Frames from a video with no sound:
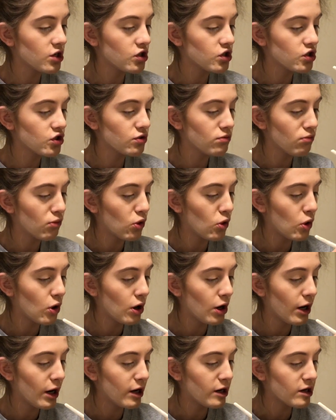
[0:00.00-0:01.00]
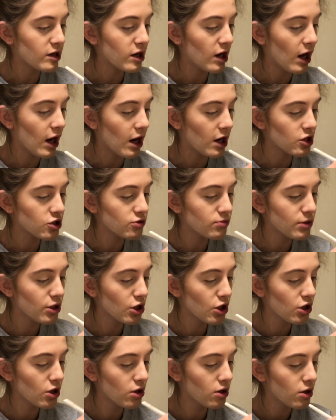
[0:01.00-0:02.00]
S'more and
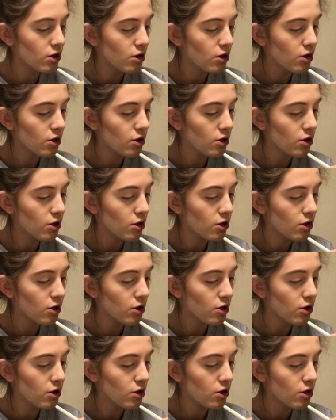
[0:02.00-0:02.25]
Cashmere